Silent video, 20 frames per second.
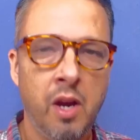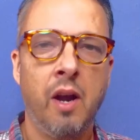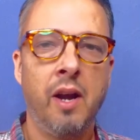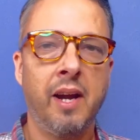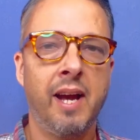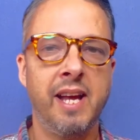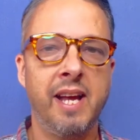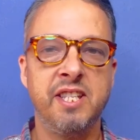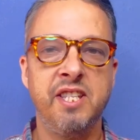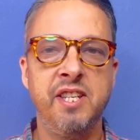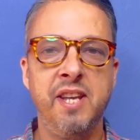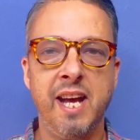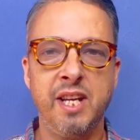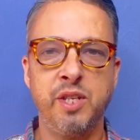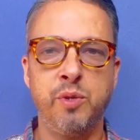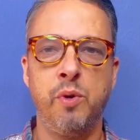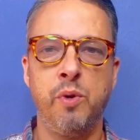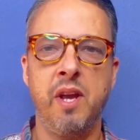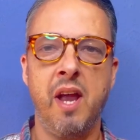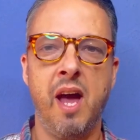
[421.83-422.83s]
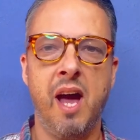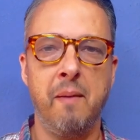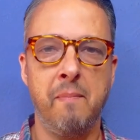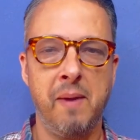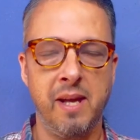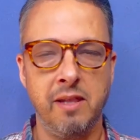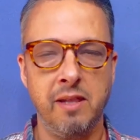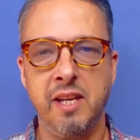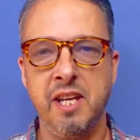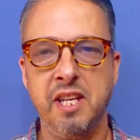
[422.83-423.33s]
All right guys, next one on
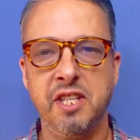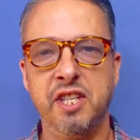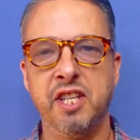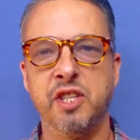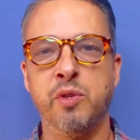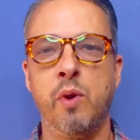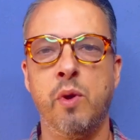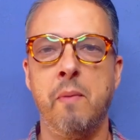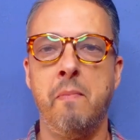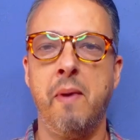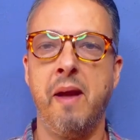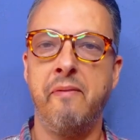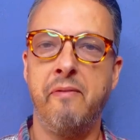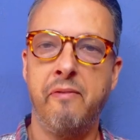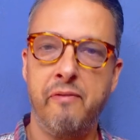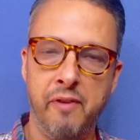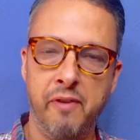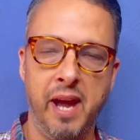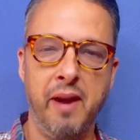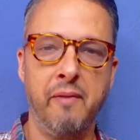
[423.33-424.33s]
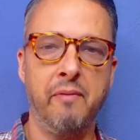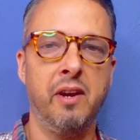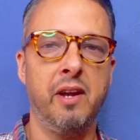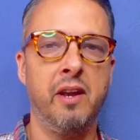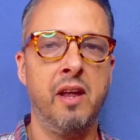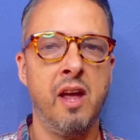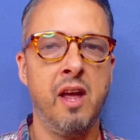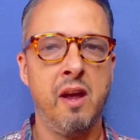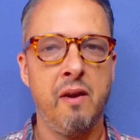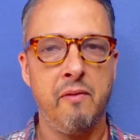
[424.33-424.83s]
my list is one of my
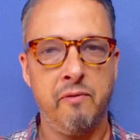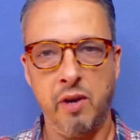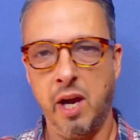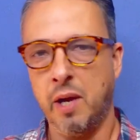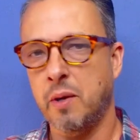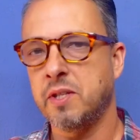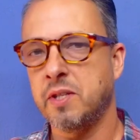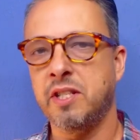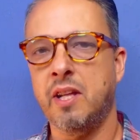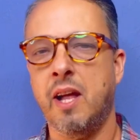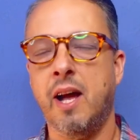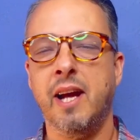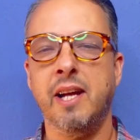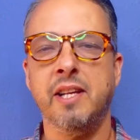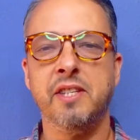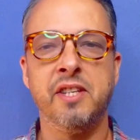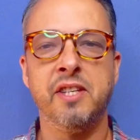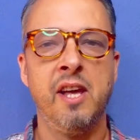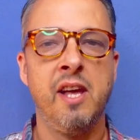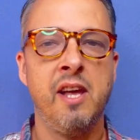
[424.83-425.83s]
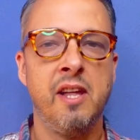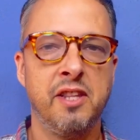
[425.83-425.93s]
favorite fragrance lines.